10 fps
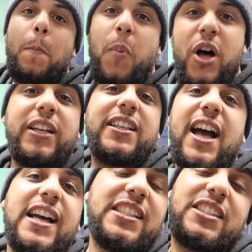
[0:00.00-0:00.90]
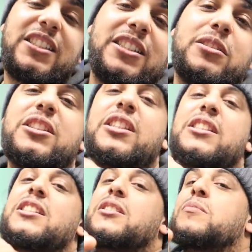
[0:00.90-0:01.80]
But guys,
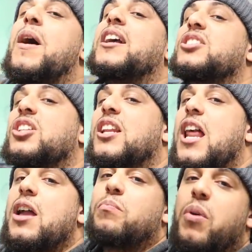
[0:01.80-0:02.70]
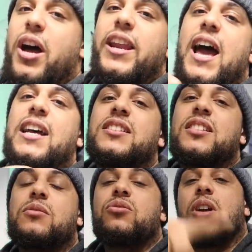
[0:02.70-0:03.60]
smash the like button and
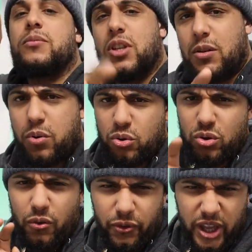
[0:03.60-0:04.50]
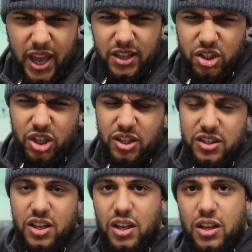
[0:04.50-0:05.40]
subscribe, turn on post
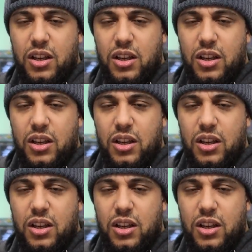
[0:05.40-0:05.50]
notifications